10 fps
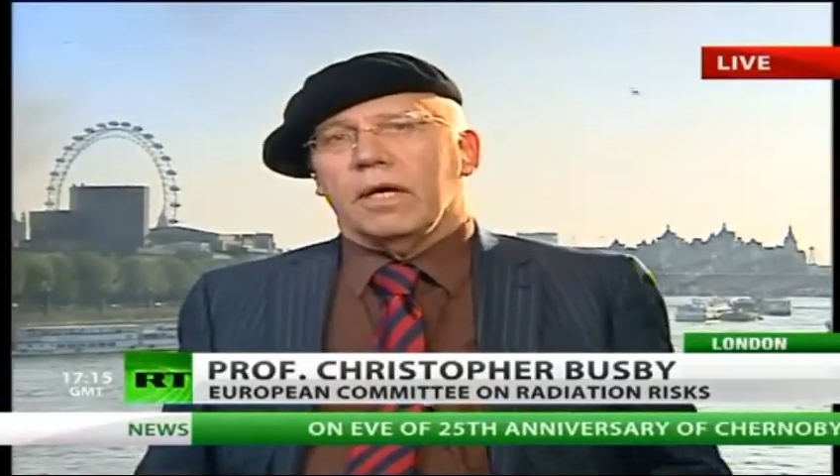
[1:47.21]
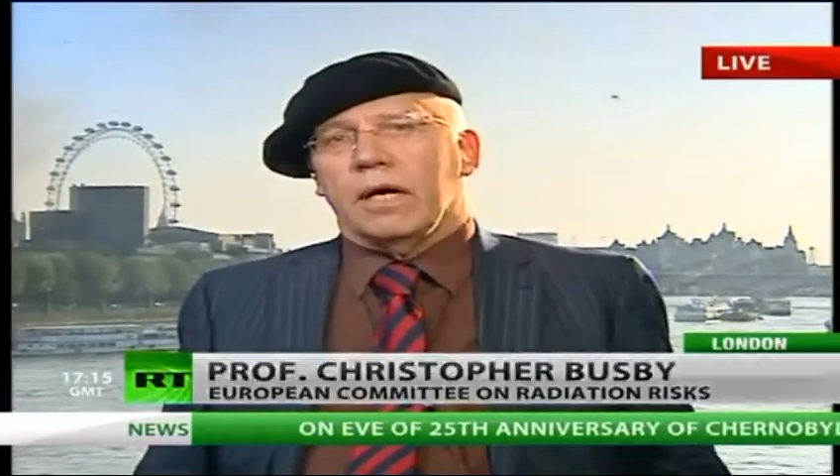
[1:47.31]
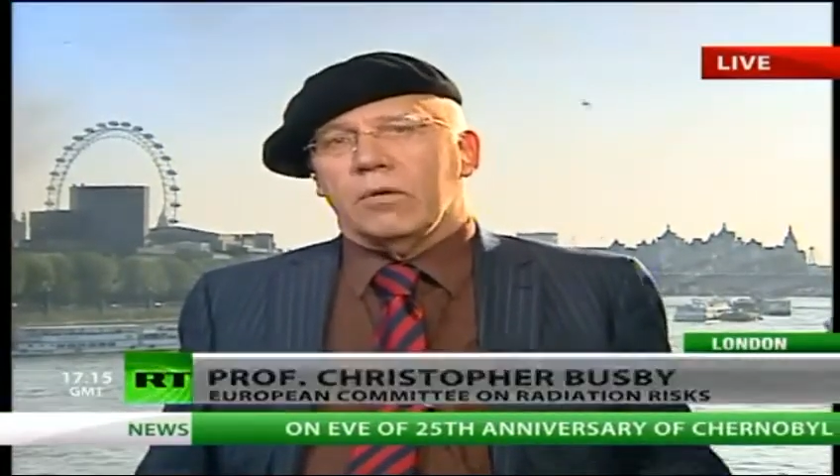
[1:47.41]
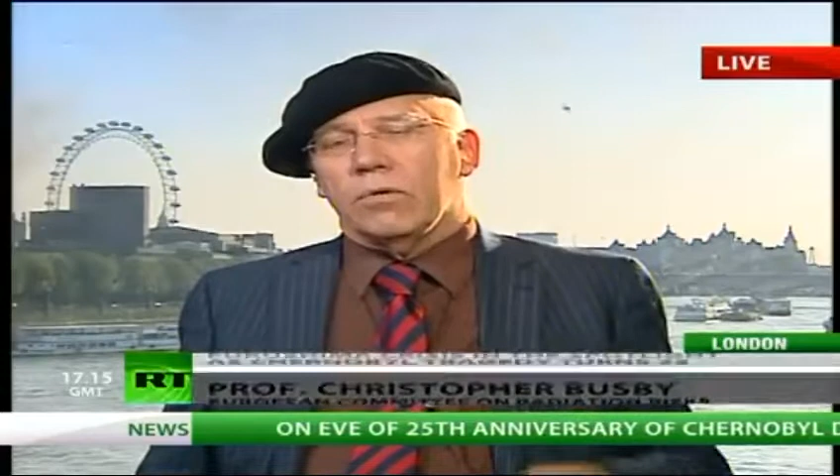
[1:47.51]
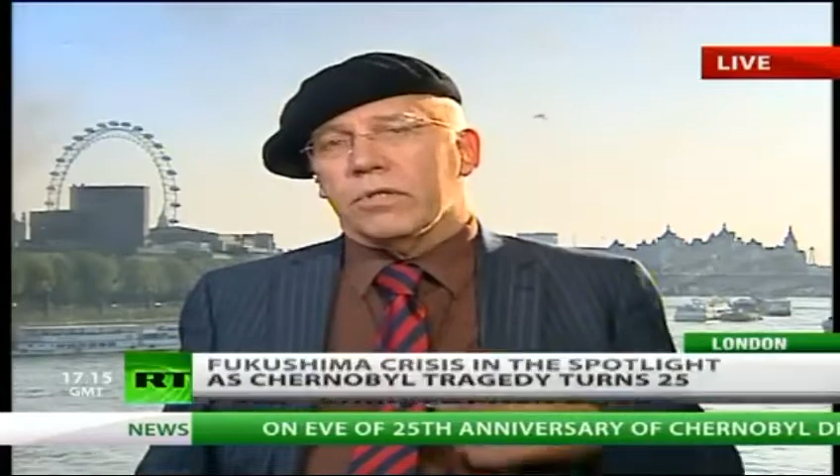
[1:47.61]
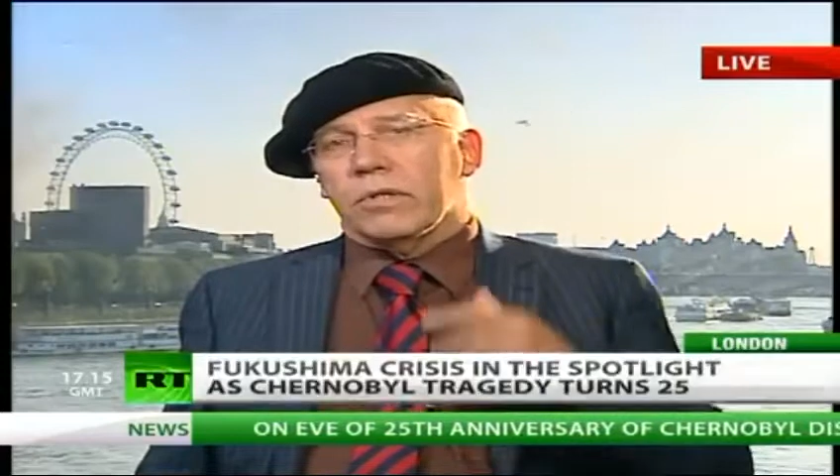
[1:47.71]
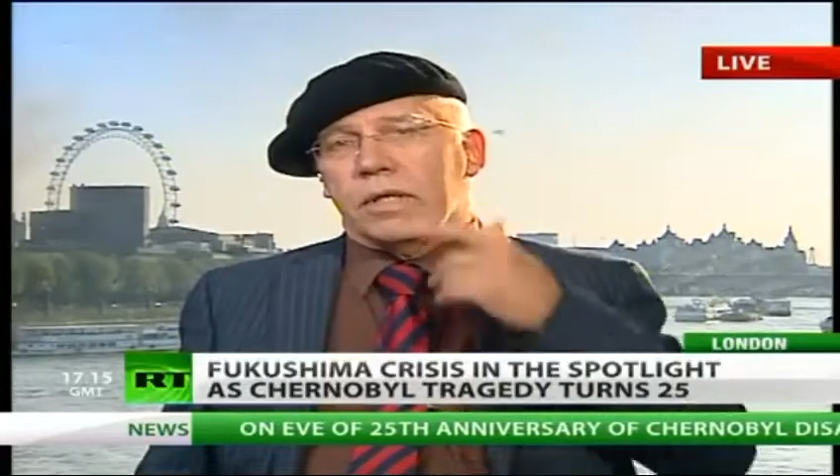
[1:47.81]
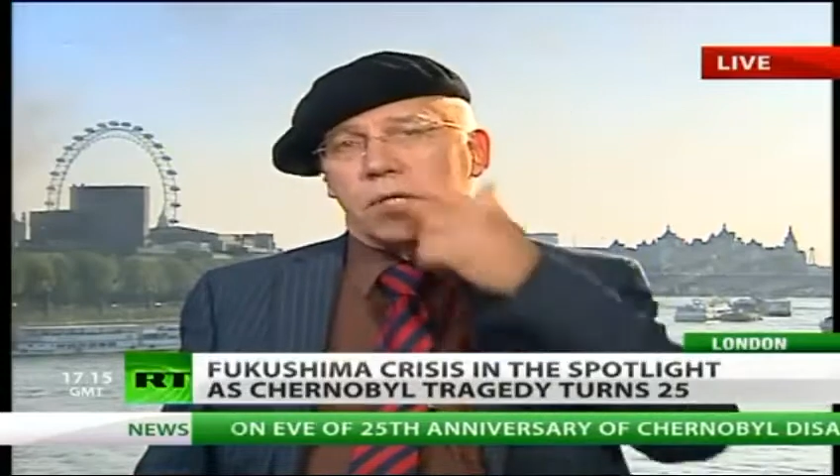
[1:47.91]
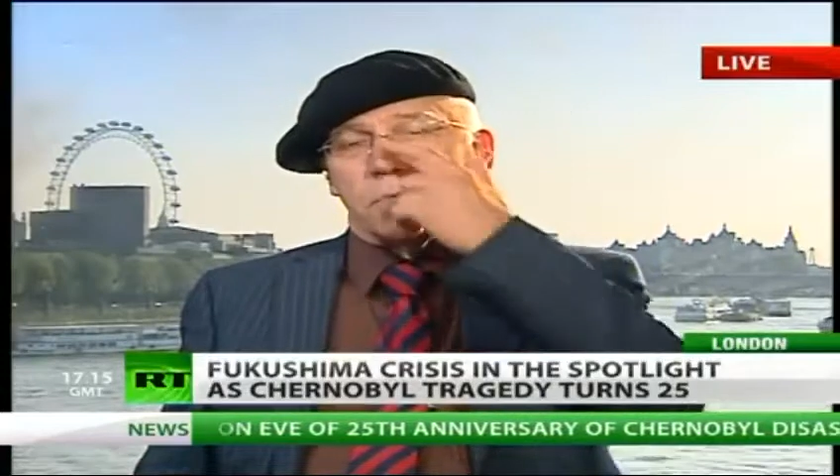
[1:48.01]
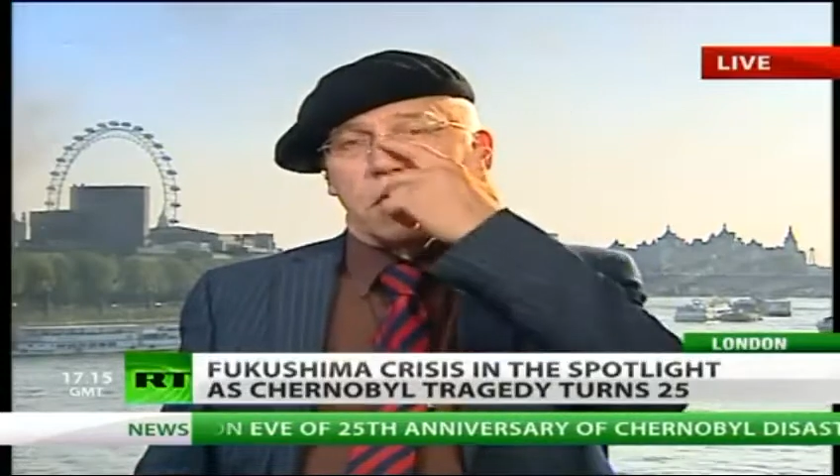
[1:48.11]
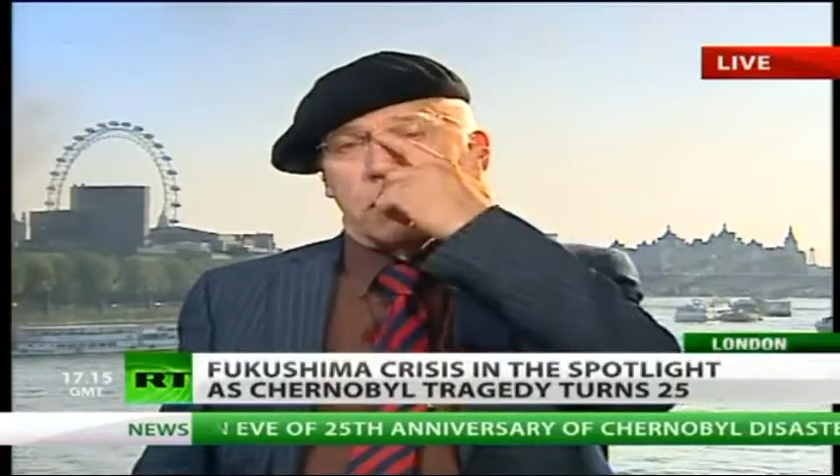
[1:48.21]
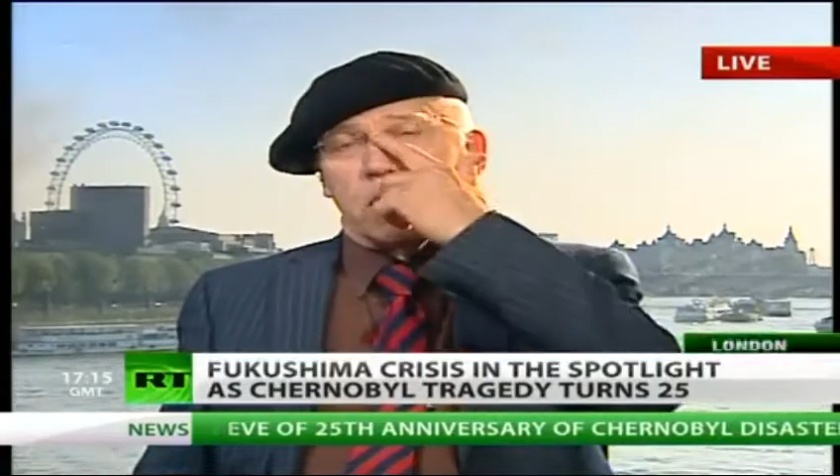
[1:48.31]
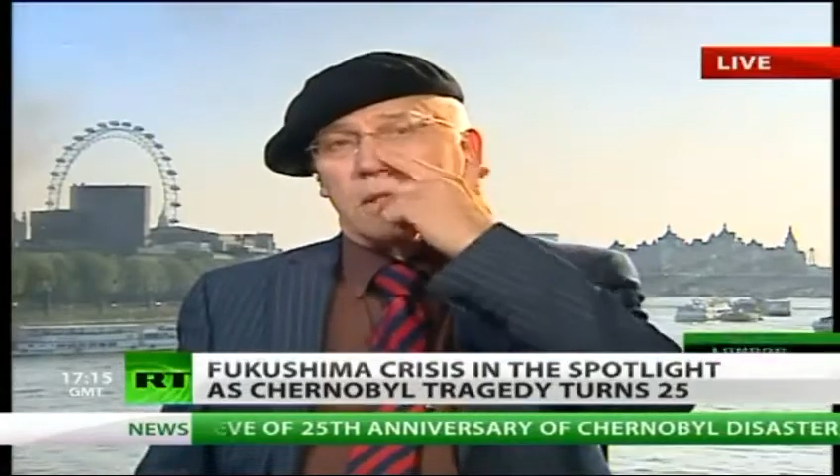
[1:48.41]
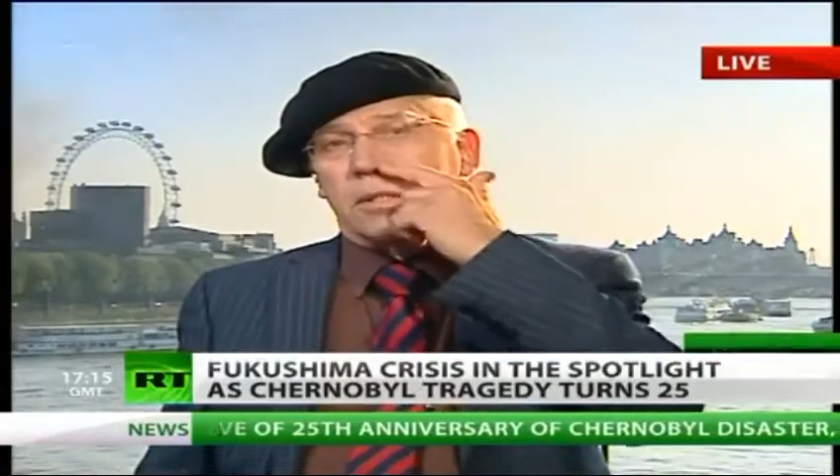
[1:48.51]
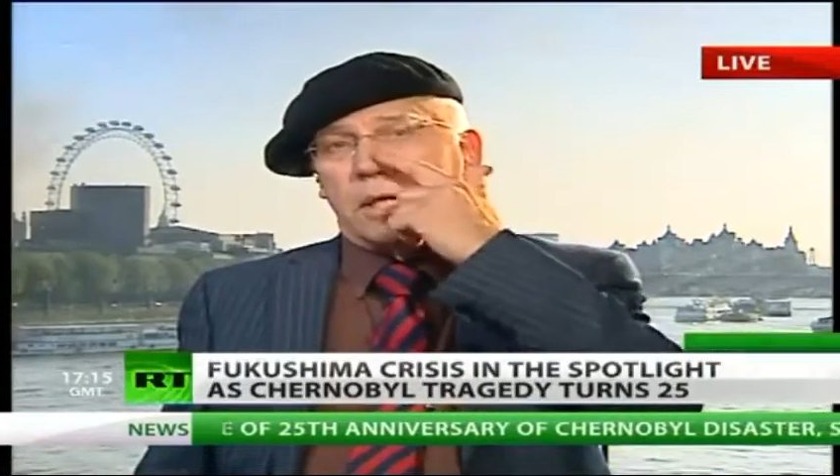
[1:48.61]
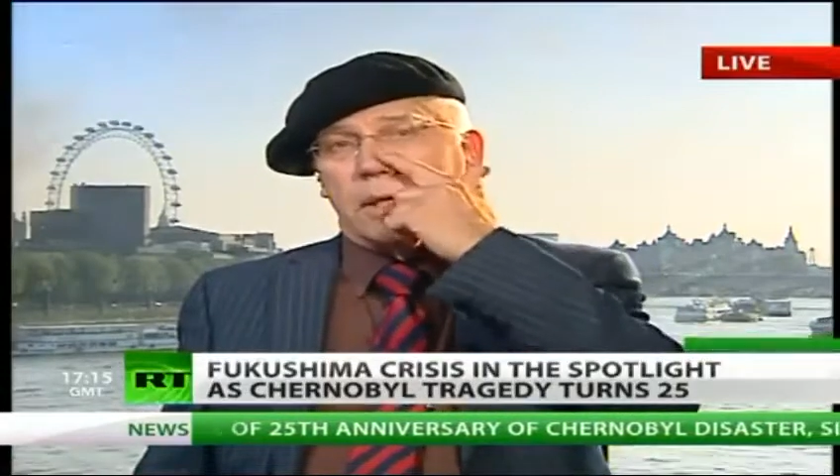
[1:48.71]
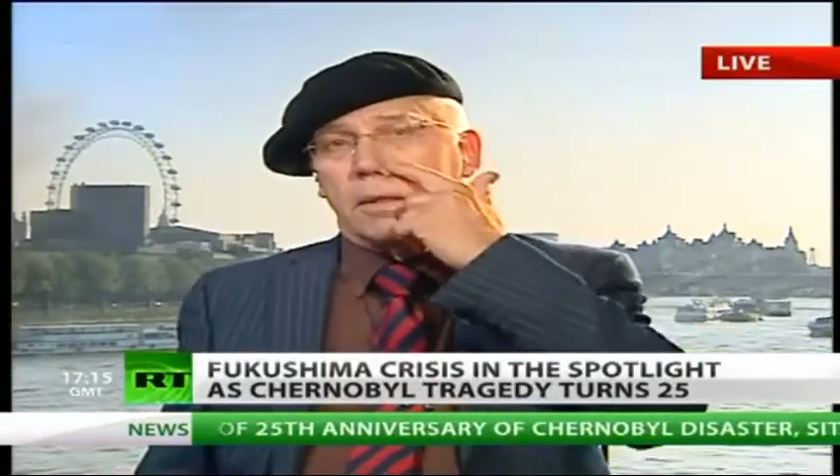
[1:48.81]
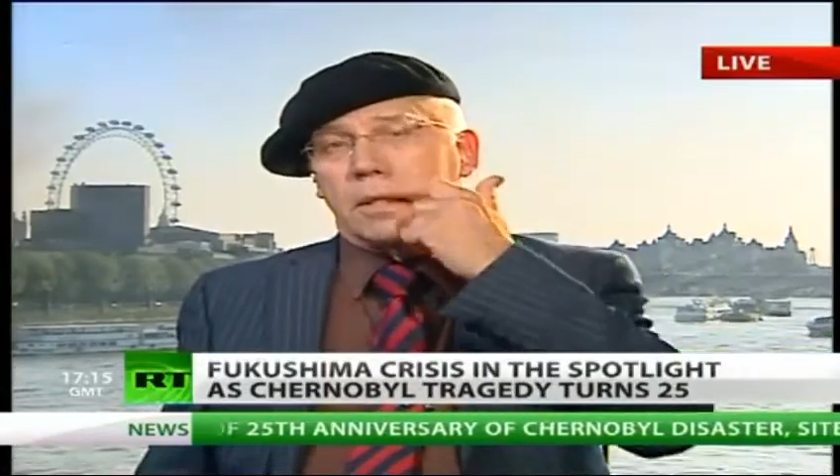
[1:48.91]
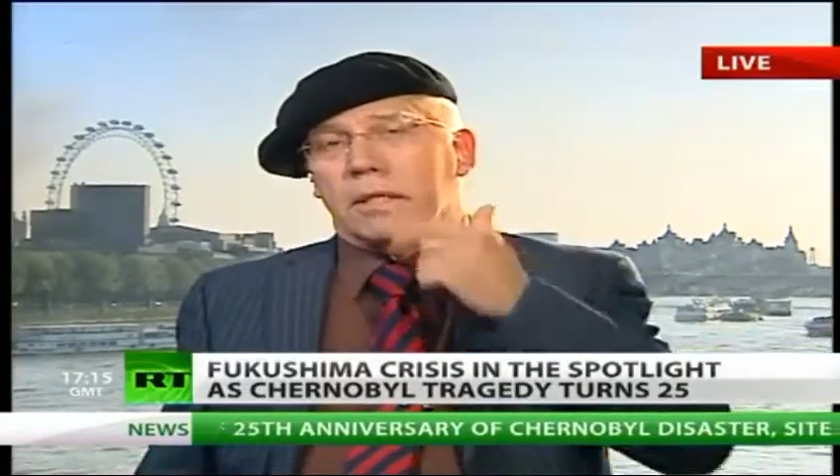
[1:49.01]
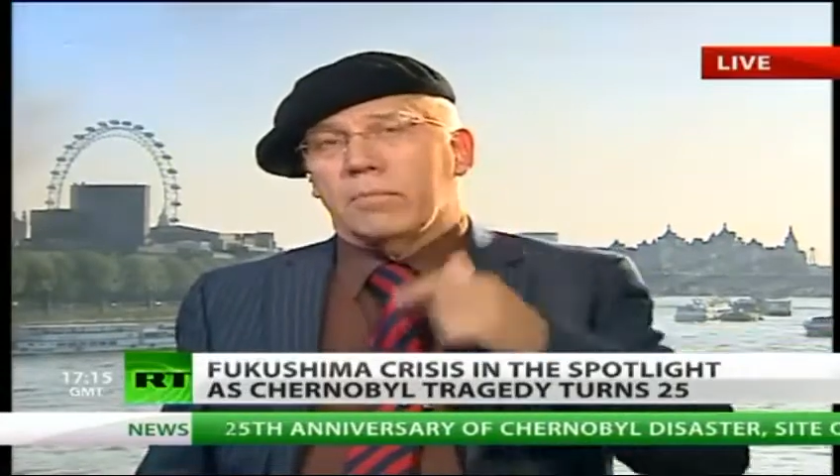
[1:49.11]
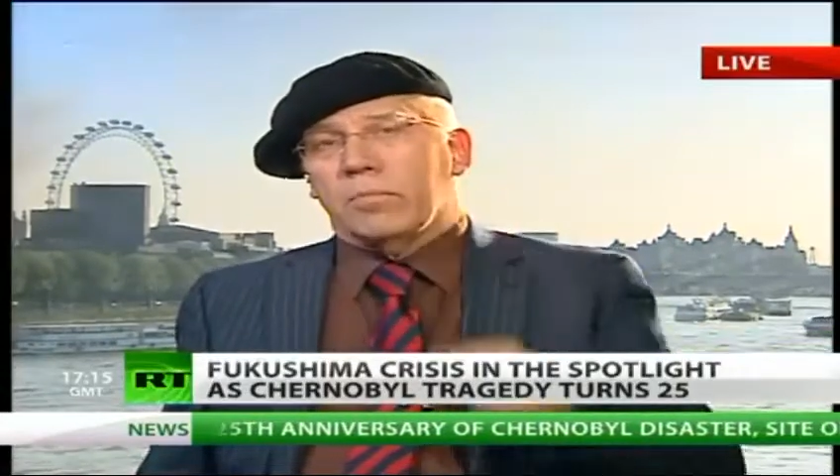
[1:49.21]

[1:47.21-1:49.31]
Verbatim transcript: and also there has been a meltdown.